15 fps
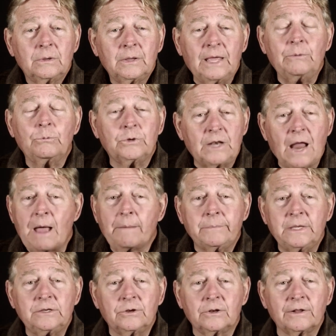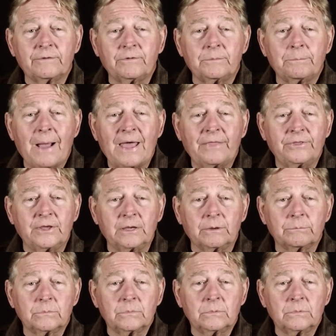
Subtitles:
He would not be delivered by them.